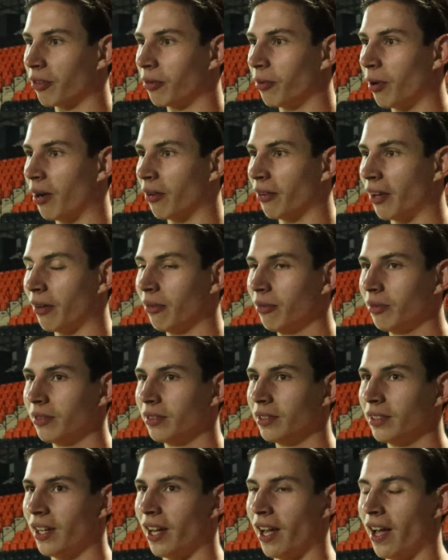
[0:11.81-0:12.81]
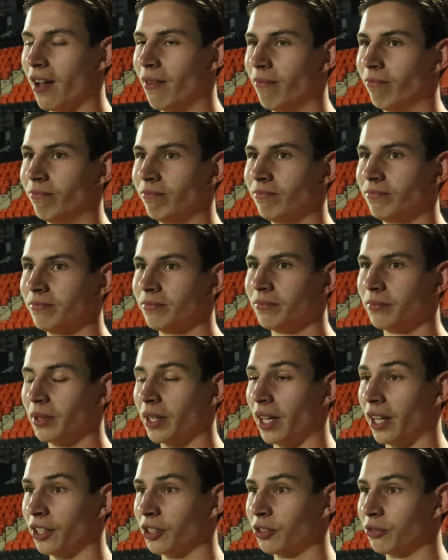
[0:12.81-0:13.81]
for a while now.
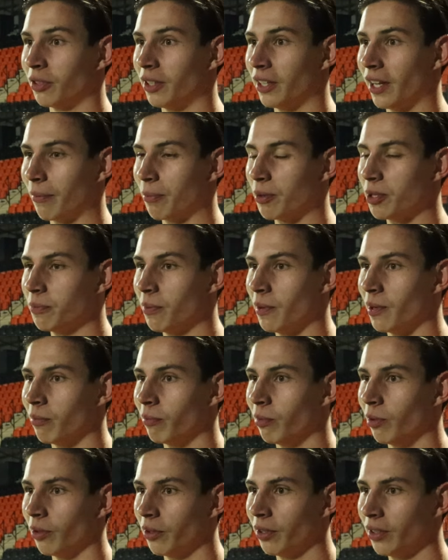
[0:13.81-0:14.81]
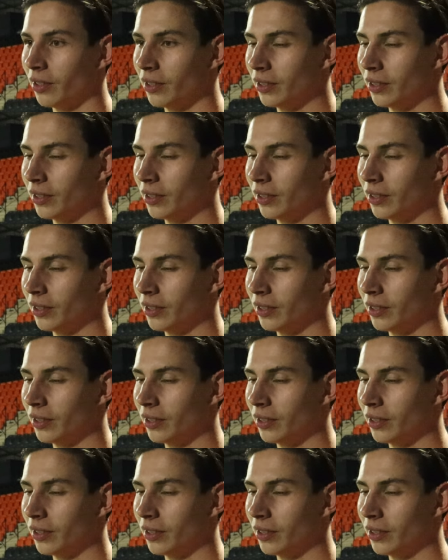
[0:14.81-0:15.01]
But yeah, just really happy to be on board.